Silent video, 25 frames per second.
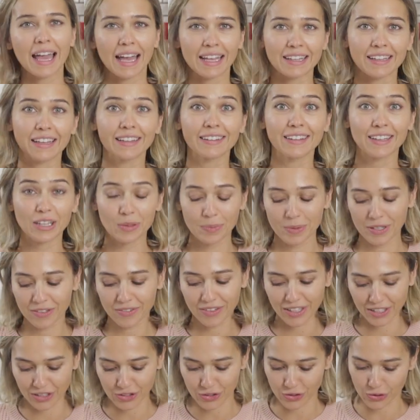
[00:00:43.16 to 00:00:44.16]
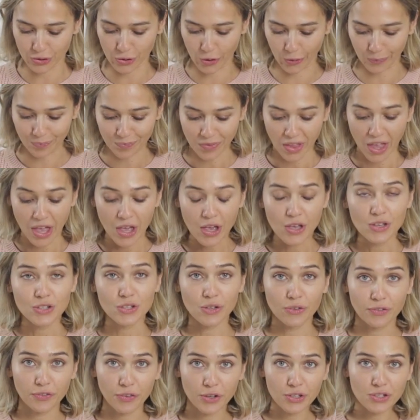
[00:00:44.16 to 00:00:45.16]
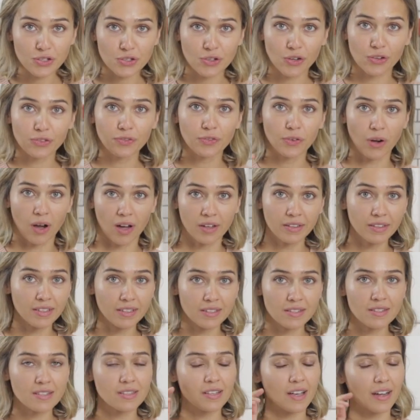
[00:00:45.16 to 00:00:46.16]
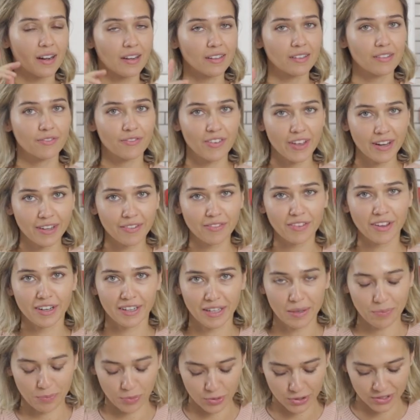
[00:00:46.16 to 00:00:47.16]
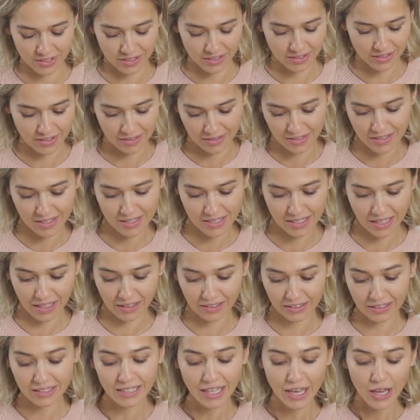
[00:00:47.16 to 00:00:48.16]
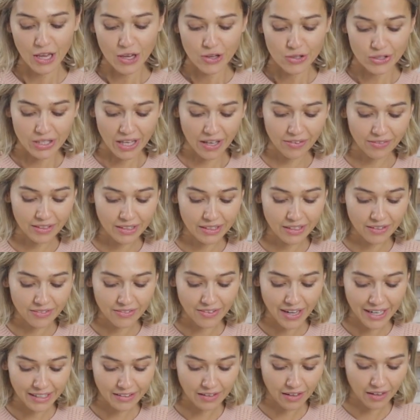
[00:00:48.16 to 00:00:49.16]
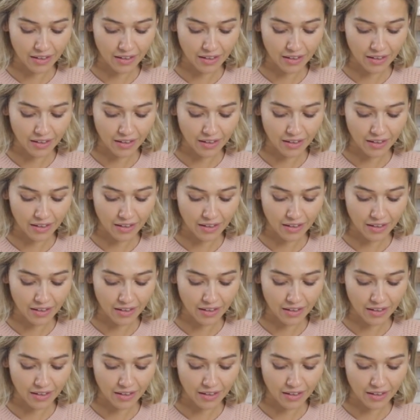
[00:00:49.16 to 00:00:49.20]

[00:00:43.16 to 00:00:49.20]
and then they'll be ready to go. So first off, onions are very important in this salad. So I've got a red